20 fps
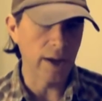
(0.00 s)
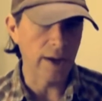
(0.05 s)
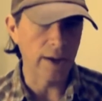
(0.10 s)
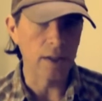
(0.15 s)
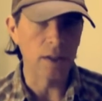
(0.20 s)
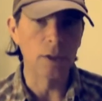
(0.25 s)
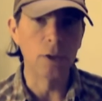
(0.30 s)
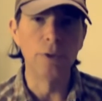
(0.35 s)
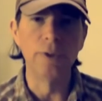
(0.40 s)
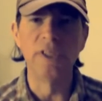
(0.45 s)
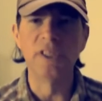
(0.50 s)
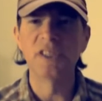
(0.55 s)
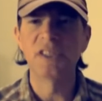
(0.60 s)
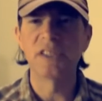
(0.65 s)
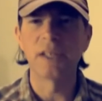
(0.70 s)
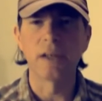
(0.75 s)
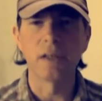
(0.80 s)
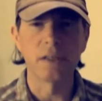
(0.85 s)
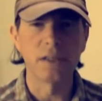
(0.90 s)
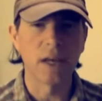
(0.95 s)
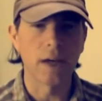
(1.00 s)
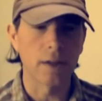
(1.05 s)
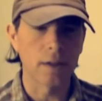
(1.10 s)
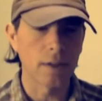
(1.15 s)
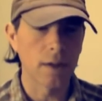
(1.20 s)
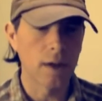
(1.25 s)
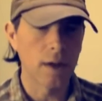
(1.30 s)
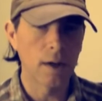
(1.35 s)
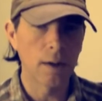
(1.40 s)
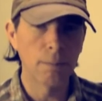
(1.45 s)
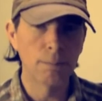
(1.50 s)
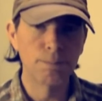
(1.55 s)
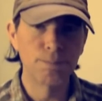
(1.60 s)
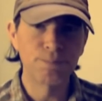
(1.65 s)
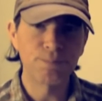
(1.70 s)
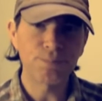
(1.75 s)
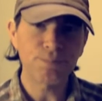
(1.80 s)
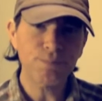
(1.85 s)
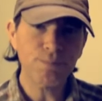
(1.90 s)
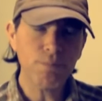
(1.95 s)
at LunarSail.com
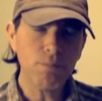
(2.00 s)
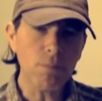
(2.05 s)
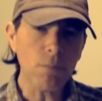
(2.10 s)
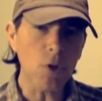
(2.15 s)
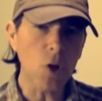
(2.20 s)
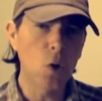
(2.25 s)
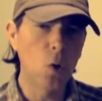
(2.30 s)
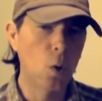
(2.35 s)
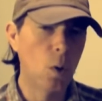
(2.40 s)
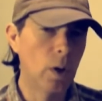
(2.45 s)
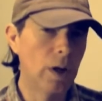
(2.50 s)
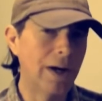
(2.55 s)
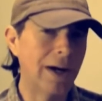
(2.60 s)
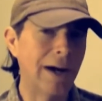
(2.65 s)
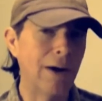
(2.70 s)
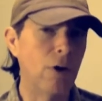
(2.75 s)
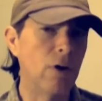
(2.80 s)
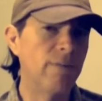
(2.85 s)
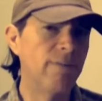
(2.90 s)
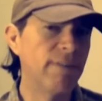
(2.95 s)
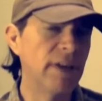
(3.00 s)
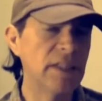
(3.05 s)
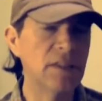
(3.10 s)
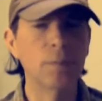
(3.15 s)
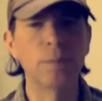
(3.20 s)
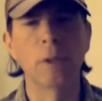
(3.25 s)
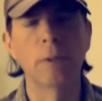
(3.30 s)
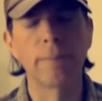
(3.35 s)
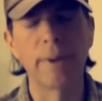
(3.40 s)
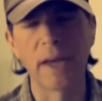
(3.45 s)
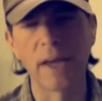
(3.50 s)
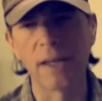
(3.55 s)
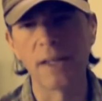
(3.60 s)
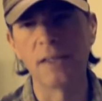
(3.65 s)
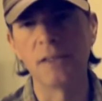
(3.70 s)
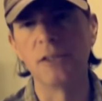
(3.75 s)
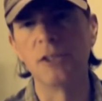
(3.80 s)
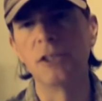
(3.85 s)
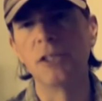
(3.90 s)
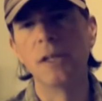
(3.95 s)
or our Facebook
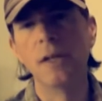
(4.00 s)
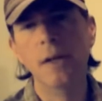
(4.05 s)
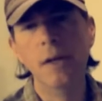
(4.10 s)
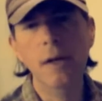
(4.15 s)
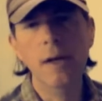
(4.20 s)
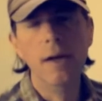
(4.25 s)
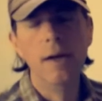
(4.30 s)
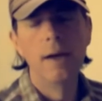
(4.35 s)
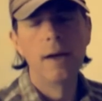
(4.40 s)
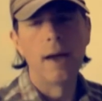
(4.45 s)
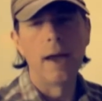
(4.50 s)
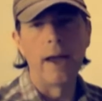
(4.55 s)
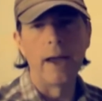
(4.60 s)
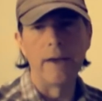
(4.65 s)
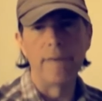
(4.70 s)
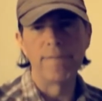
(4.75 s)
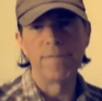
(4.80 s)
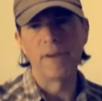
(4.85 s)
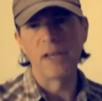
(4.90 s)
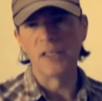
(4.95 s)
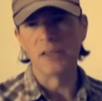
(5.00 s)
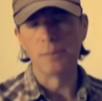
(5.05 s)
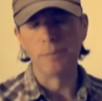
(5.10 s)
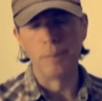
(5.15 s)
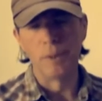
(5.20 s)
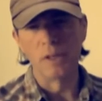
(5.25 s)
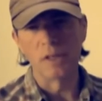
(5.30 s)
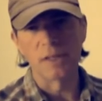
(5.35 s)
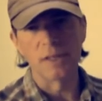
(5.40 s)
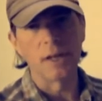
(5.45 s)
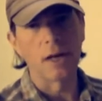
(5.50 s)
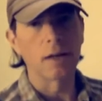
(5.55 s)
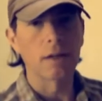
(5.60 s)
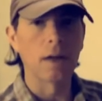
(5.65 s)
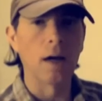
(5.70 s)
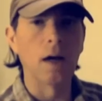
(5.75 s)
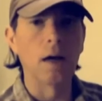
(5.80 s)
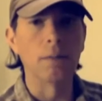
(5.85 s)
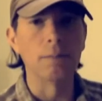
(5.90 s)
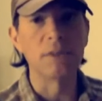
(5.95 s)
page at
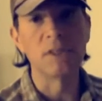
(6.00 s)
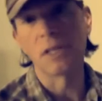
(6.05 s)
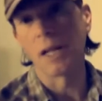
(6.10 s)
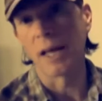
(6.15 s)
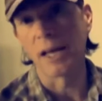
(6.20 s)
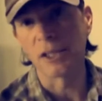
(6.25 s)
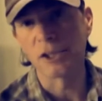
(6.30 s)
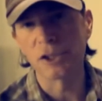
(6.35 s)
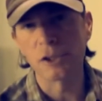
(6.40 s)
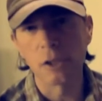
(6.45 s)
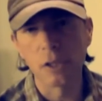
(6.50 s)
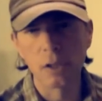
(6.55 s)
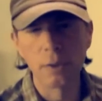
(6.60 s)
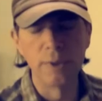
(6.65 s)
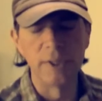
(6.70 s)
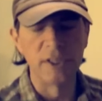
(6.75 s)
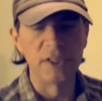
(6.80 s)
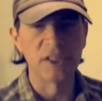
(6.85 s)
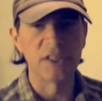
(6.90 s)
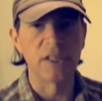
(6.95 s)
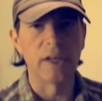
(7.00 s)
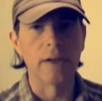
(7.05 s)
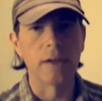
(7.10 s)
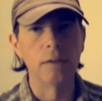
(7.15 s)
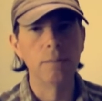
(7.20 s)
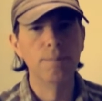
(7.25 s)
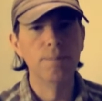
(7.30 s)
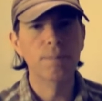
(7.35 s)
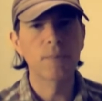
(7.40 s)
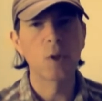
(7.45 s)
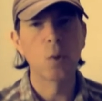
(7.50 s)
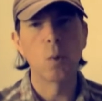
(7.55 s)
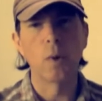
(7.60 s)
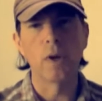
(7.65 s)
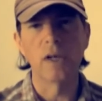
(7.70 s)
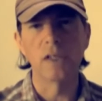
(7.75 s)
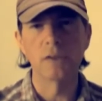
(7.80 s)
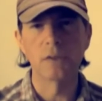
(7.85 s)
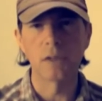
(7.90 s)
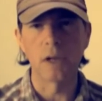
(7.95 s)
facebook.com/LunarSail. We
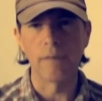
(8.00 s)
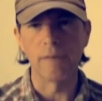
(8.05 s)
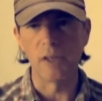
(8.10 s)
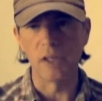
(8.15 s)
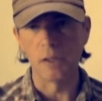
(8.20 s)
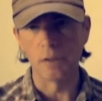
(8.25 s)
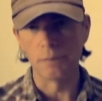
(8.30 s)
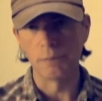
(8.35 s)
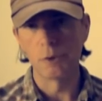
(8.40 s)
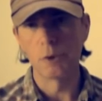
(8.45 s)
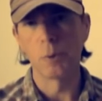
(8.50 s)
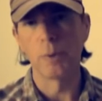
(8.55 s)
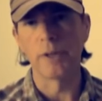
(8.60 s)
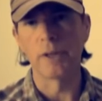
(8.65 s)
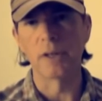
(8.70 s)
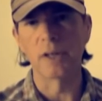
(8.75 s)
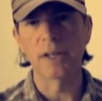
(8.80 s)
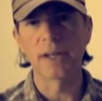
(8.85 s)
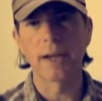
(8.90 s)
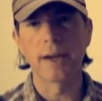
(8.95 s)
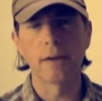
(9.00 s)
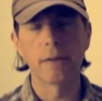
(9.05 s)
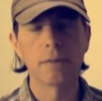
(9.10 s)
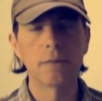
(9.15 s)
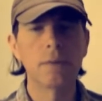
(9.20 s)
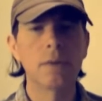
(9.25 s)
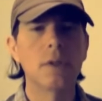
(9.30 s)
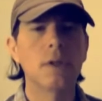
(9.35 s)
also have a Twitter account,